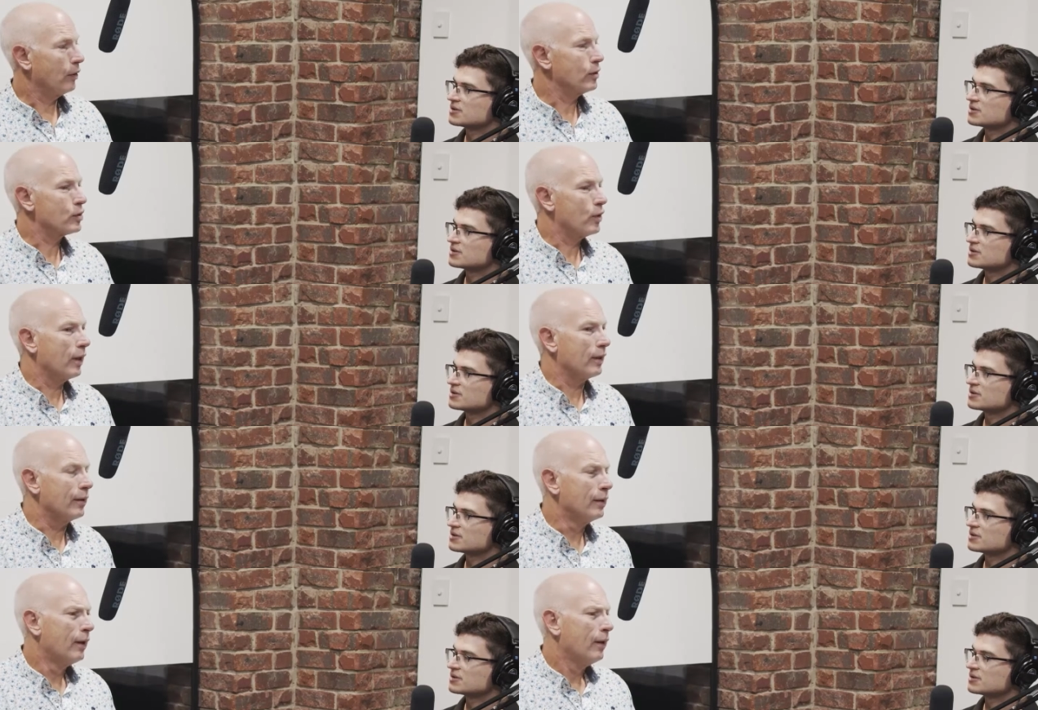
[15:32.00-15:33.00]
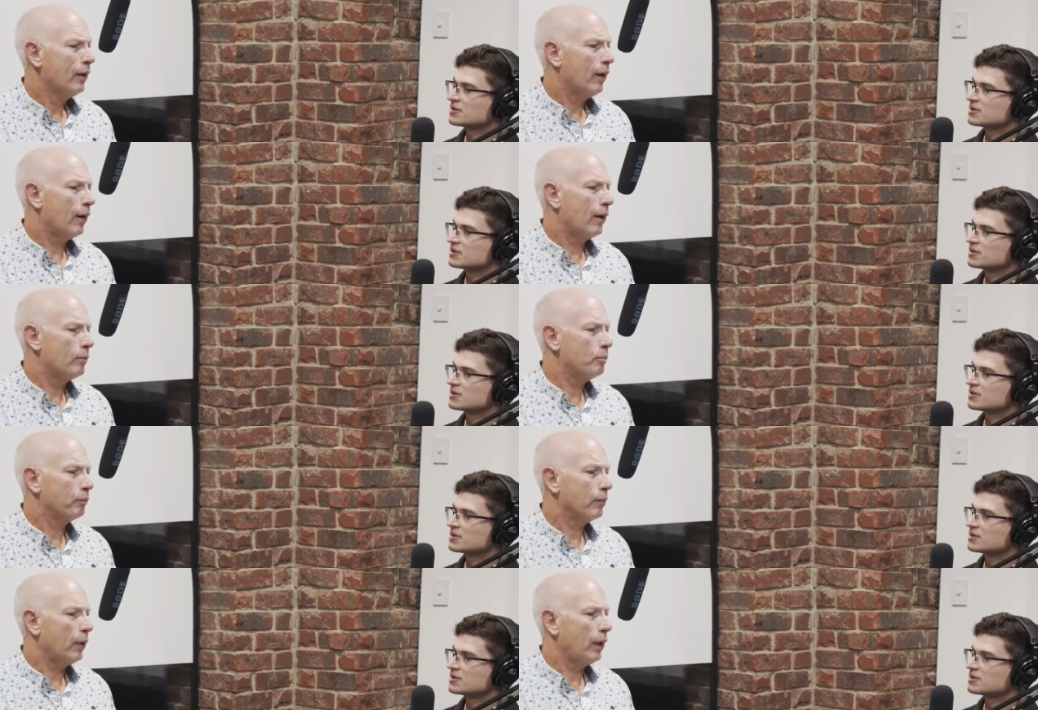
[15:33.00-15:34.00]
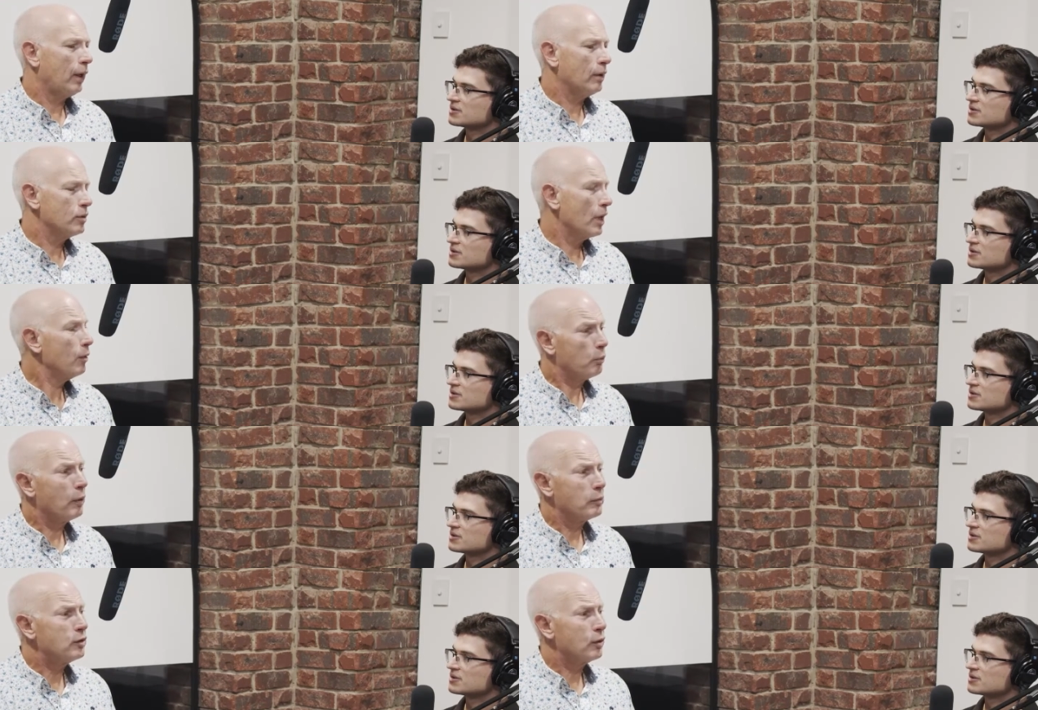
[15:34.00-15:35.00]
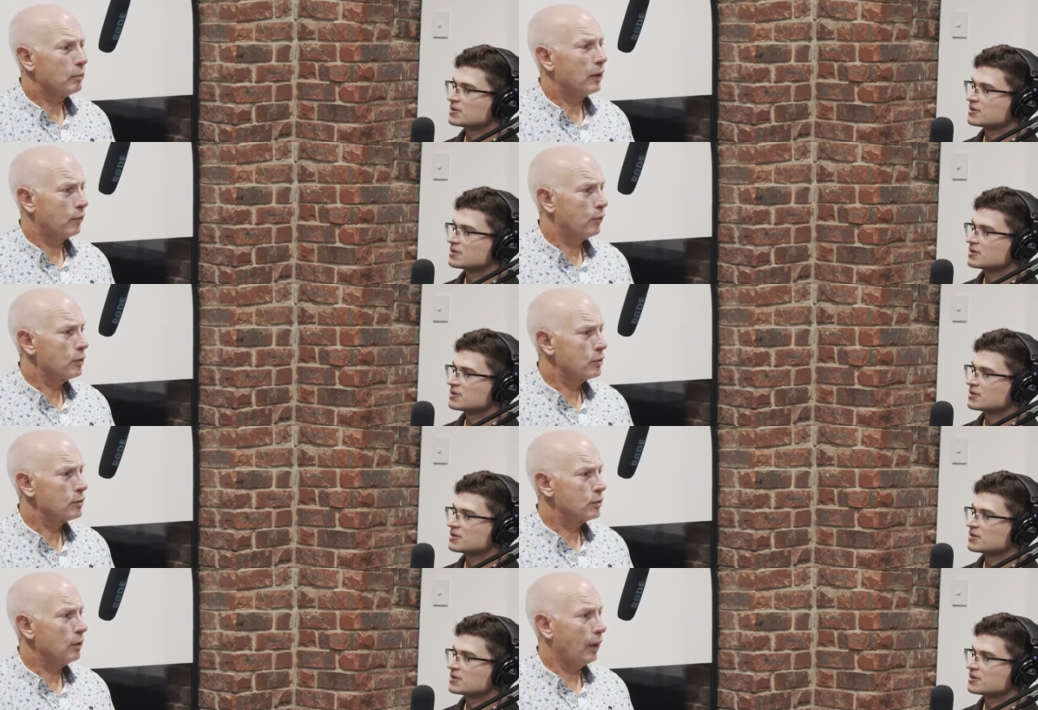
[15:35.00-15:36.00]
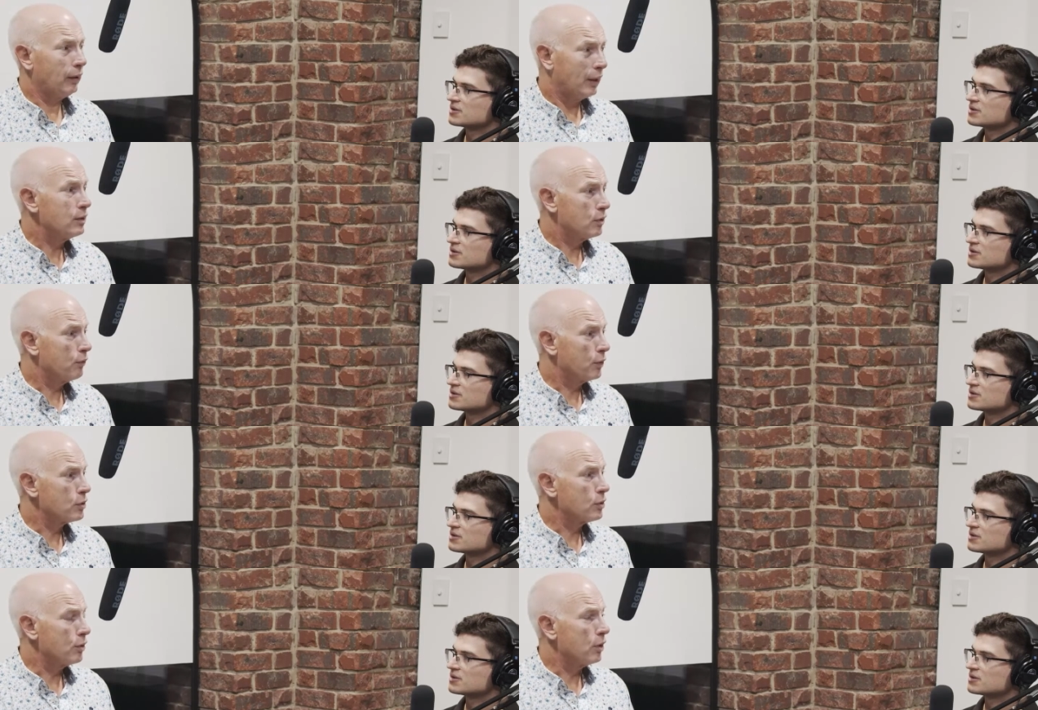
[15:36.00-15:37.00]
Speaker 1: in Australia. Um, and I'd say it probably took me a first, at least the first two